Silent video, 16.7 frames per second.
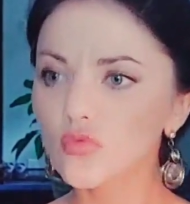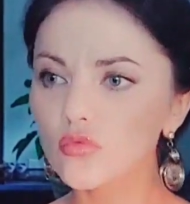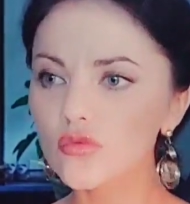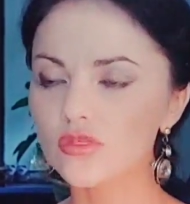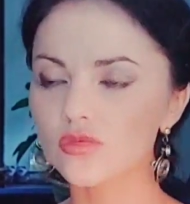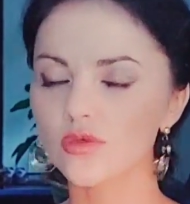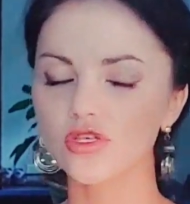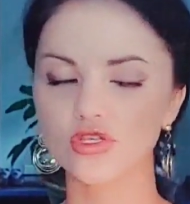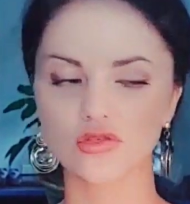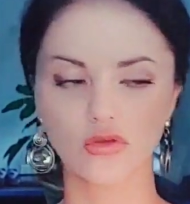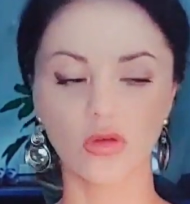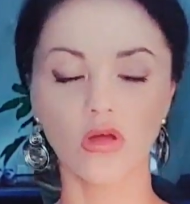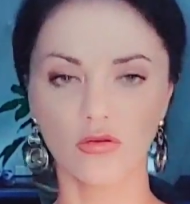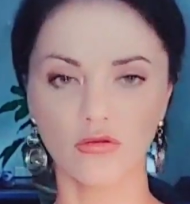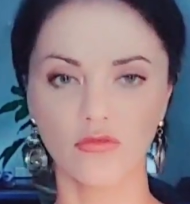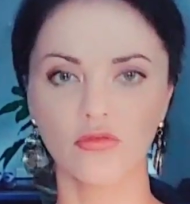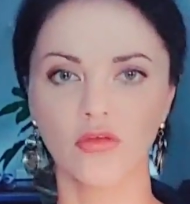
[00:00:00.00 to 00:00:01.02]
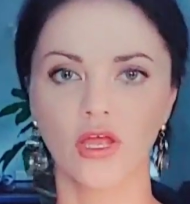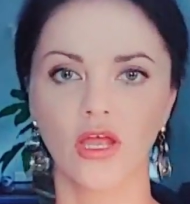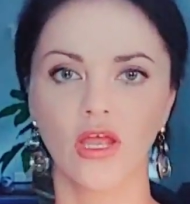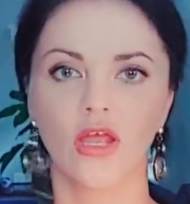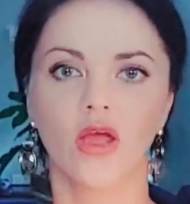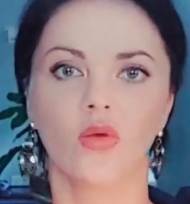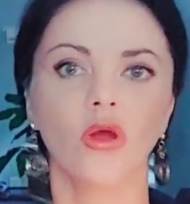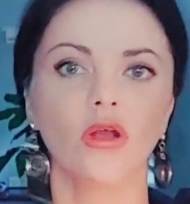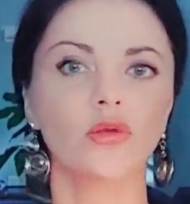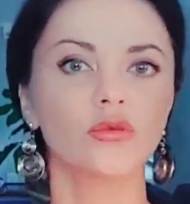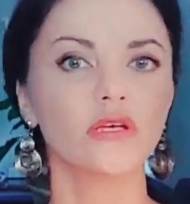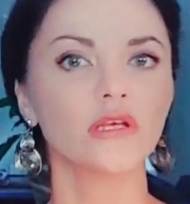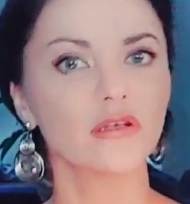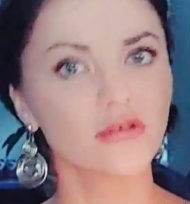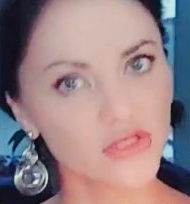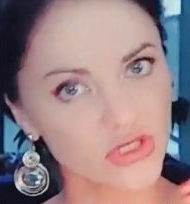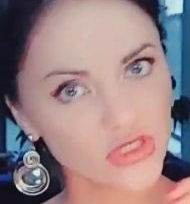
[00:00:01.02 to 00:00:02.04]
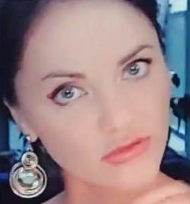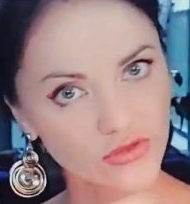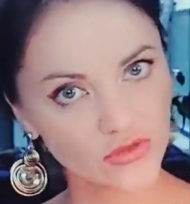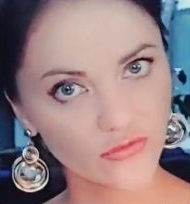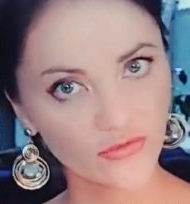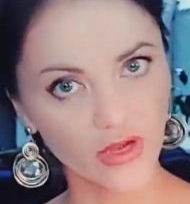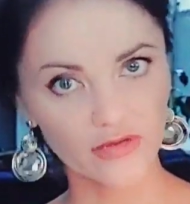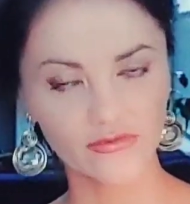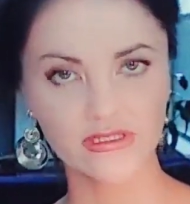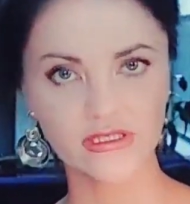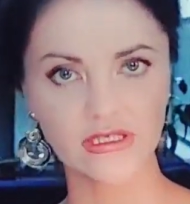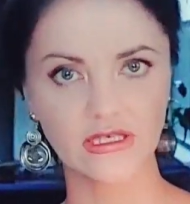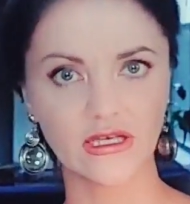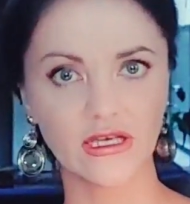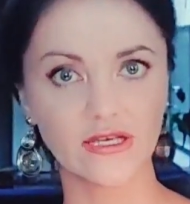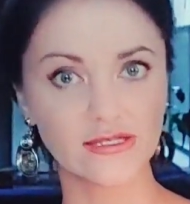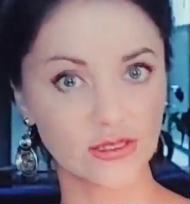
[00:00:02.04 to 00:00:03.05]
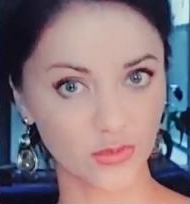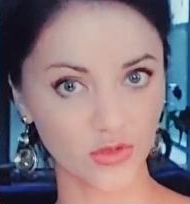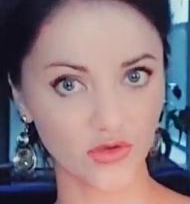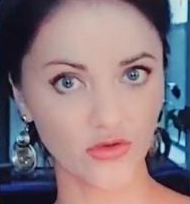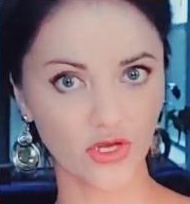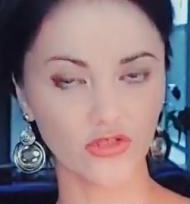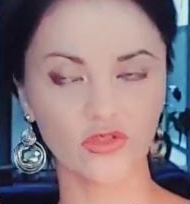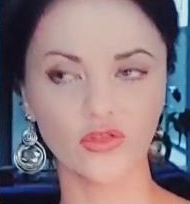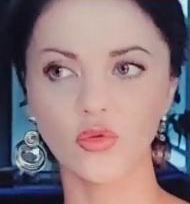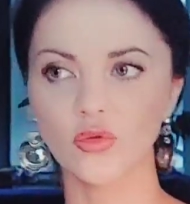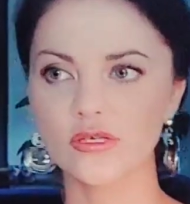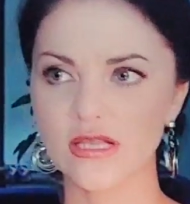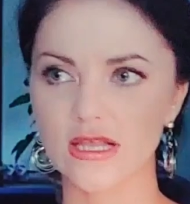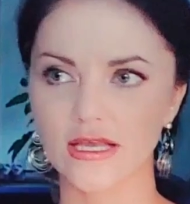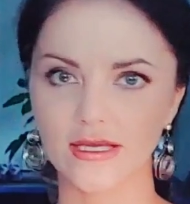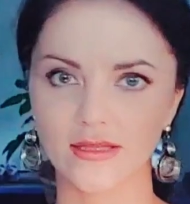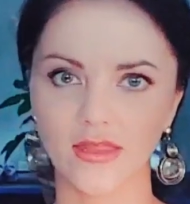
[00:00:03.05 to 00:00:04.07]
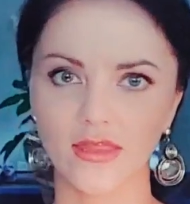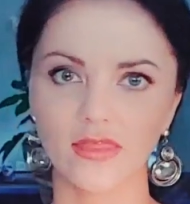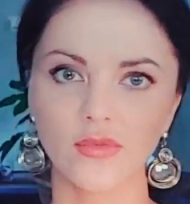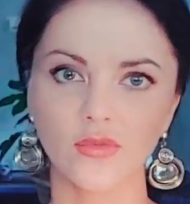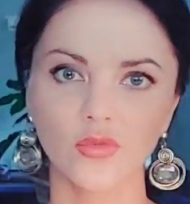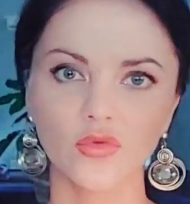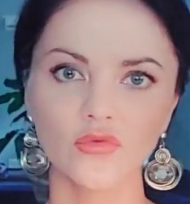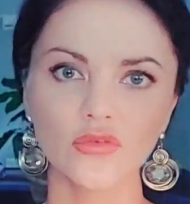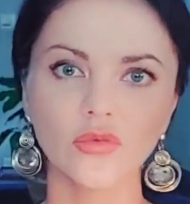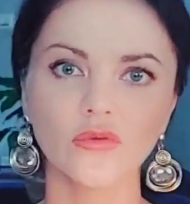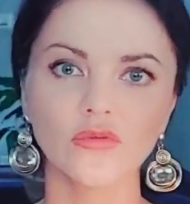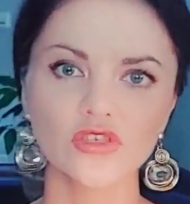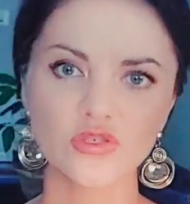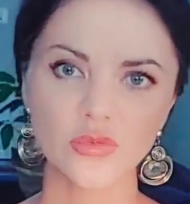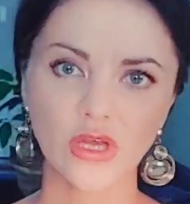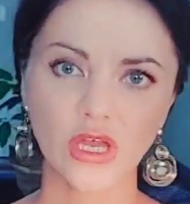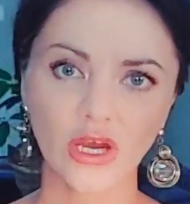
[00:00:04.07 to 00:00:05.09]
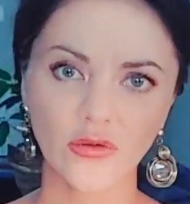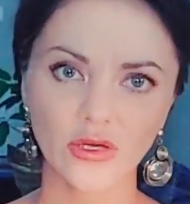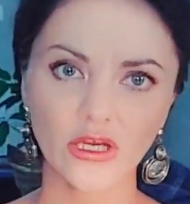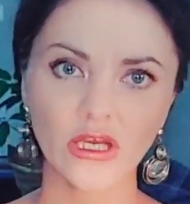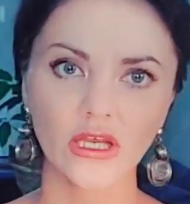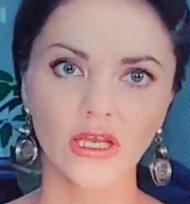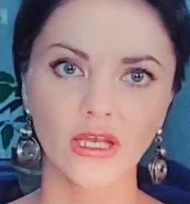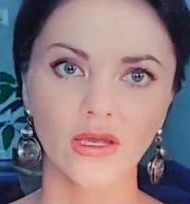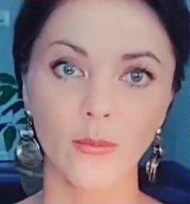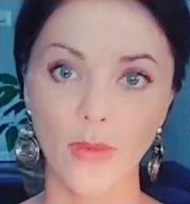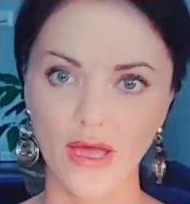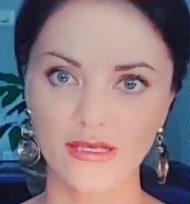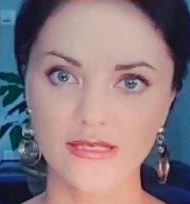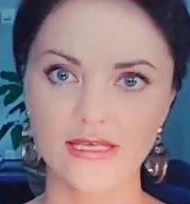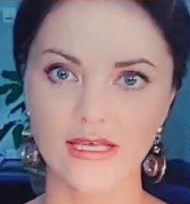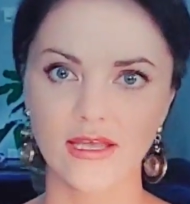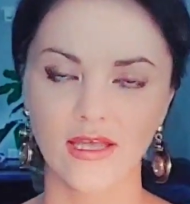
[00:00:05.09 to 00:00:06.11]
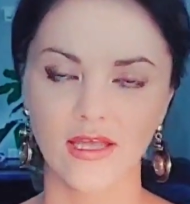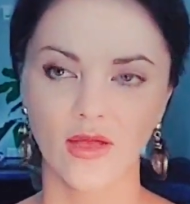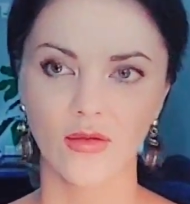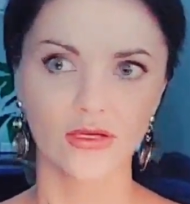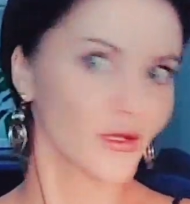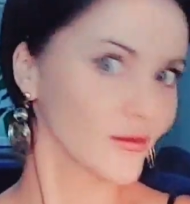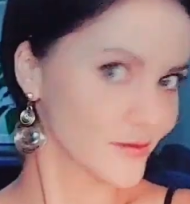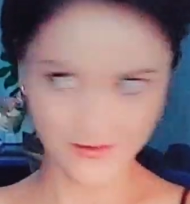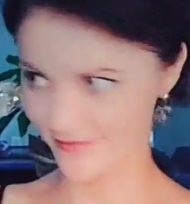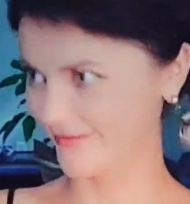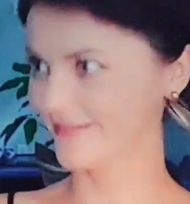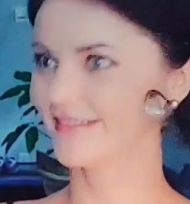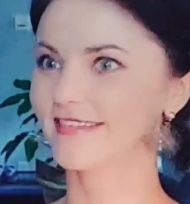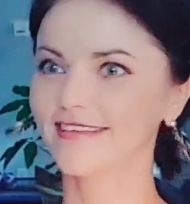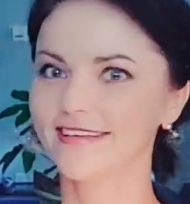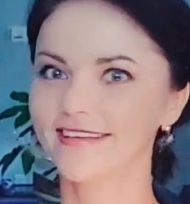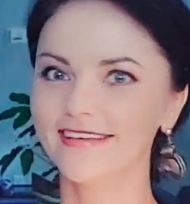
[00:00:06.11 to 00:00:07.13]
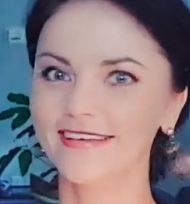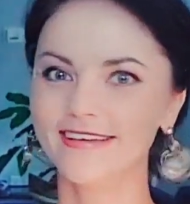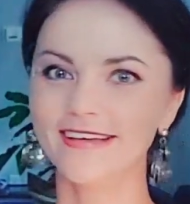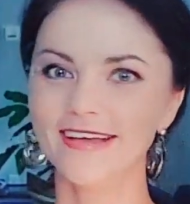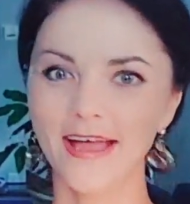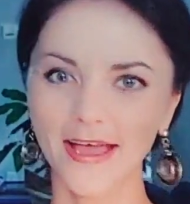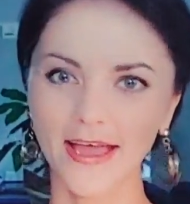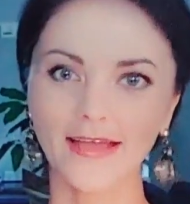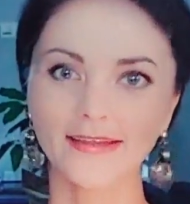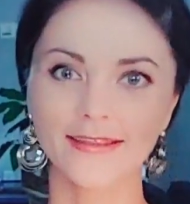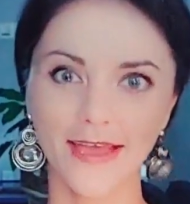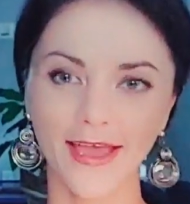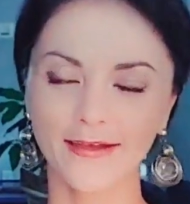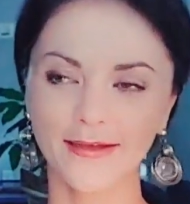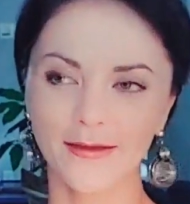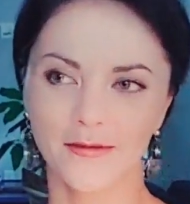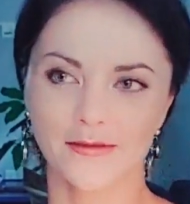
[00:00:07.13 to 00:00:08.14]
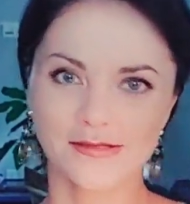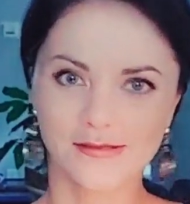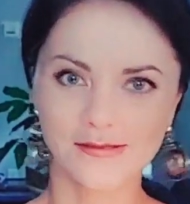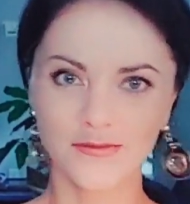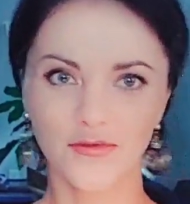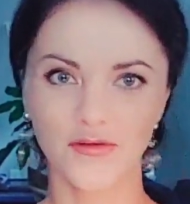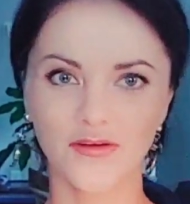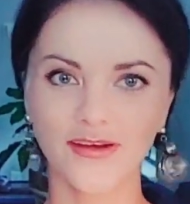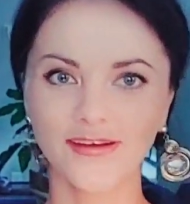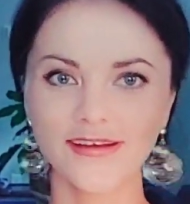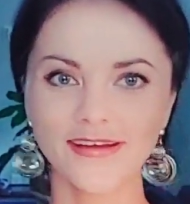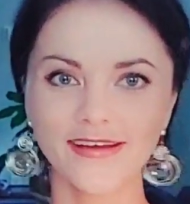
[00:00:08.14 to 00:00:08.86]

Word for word: switch off when we shift to five D. It's a miracle, you know, it's like in, in the movie with Jim Carrey, Mask. When he was, at night he was super